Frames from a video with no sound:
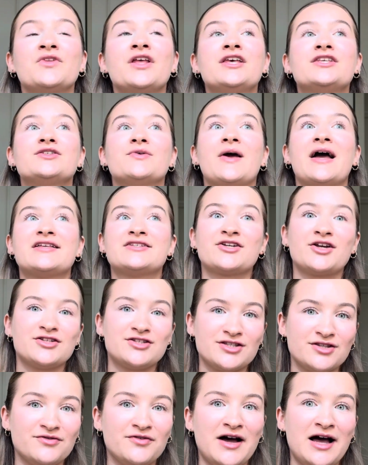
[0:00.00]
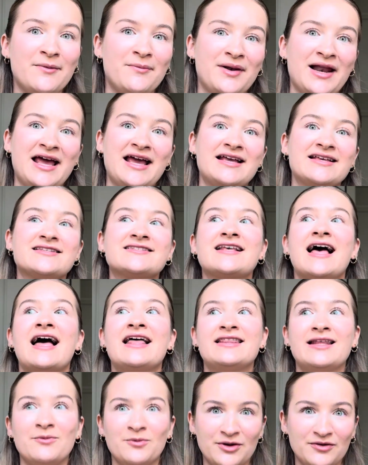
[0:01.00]
So we had to go to the third place,
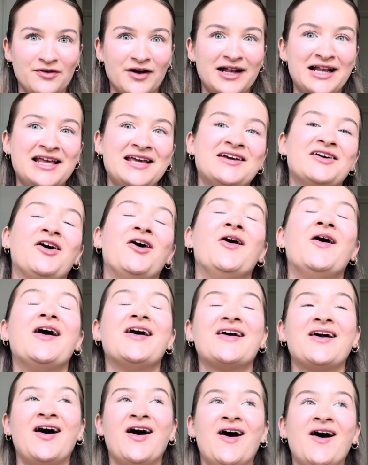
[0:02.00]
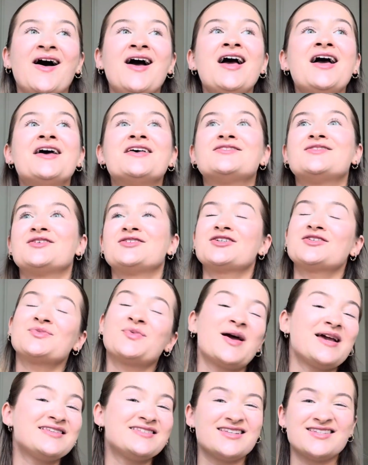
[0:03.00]
and then we finally got a car. So it just
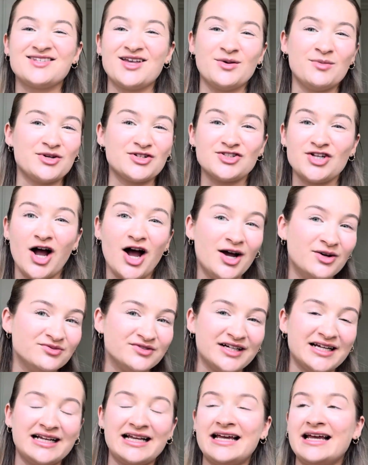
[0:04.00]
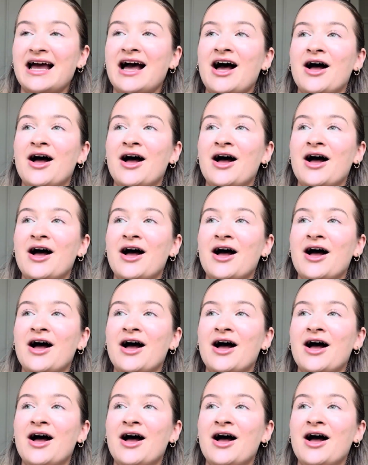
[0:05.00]
wasted so much time, really.